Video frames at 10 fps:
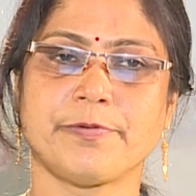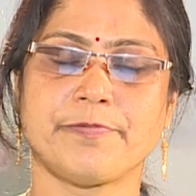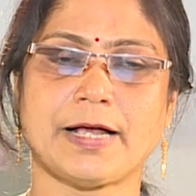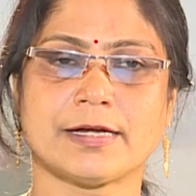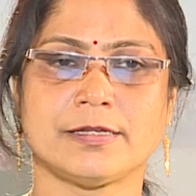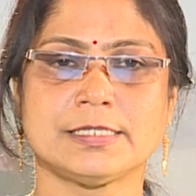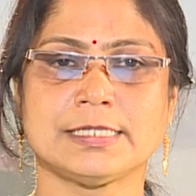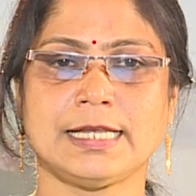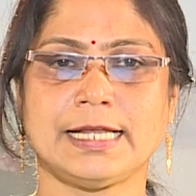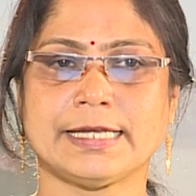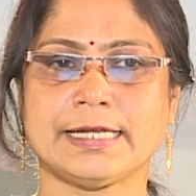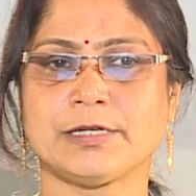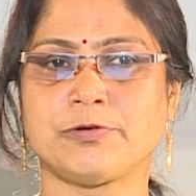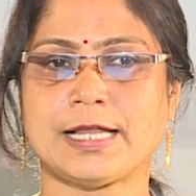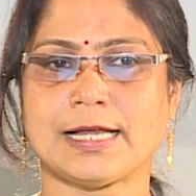factors related
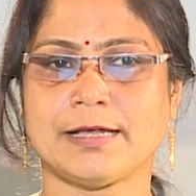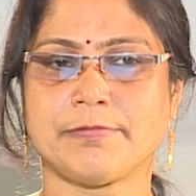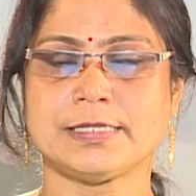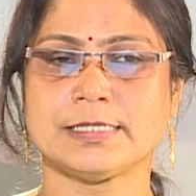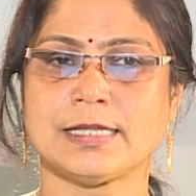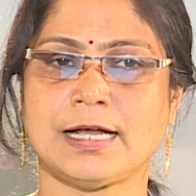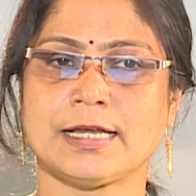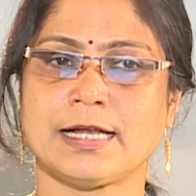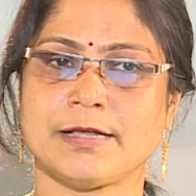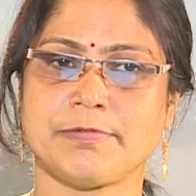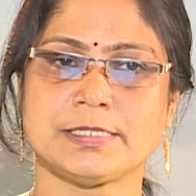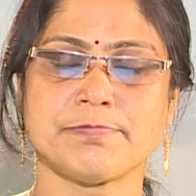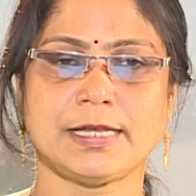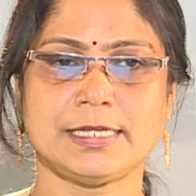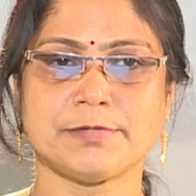to database and database
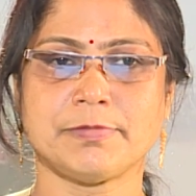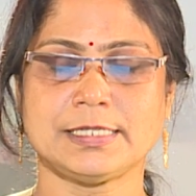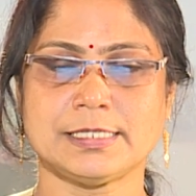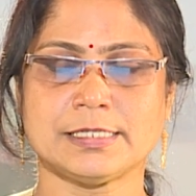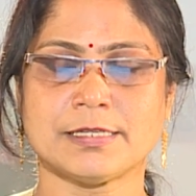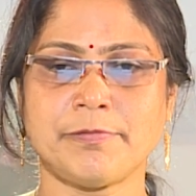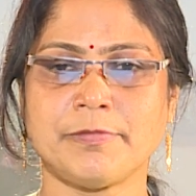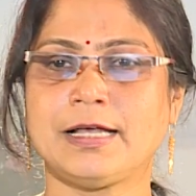management system.